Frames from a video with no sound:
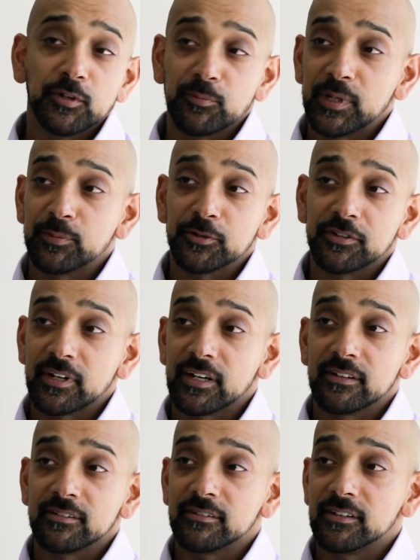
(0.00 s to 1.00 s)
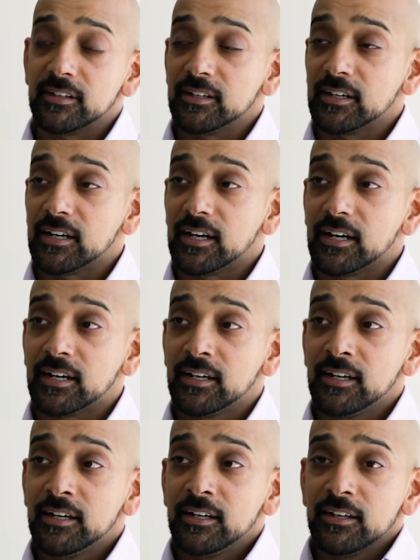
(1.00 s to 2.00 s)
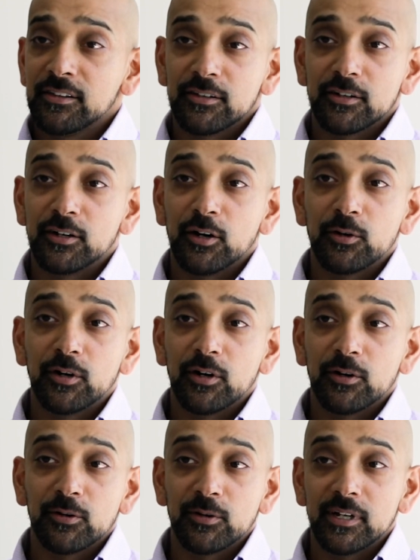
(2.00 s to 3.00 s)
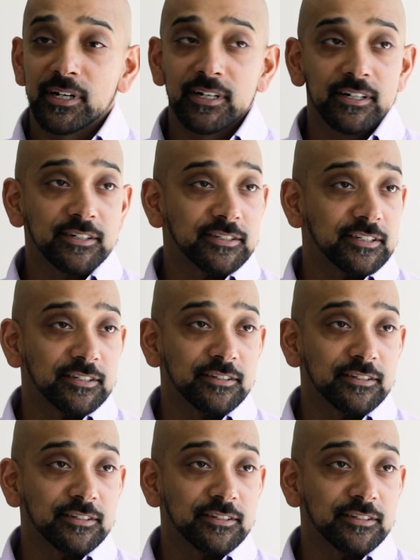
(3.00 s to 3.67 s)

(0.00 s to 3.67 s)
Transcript: some people say it's the uh the go-go years and yeah.